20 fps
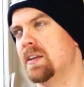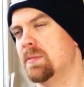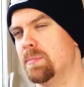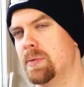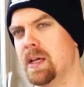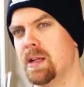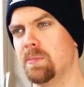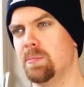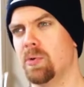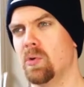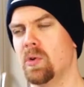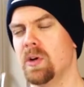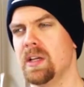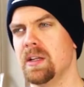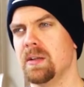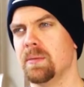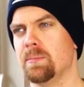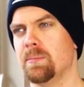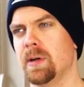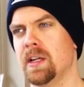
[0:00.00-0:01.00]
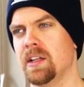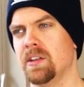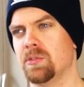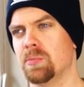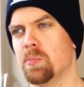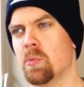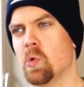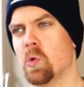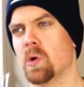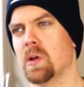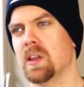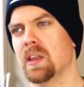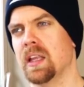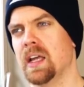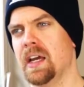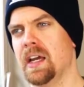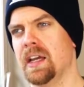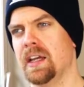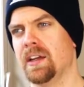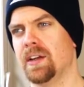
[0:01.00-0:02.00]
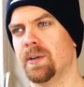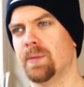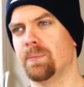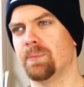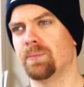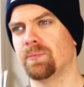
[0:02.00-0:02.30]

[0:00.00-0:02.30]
pinpoint, but it's more like